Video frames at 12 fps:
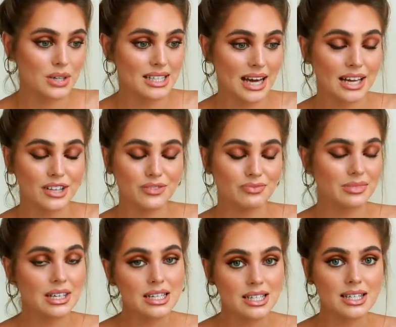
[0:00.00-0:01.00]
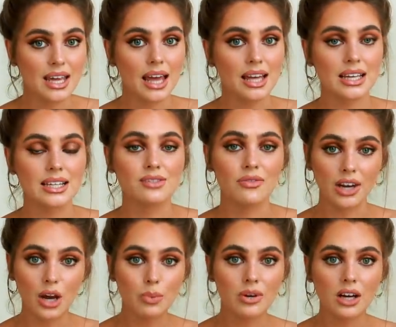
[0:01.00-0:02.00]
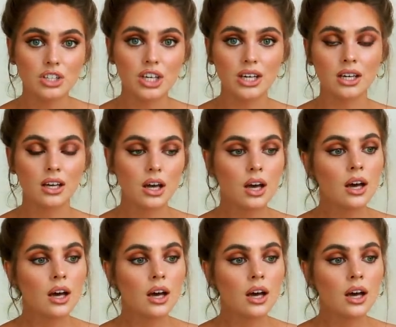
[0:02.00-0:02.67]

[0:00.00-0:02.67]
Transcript: course I need to take is video production.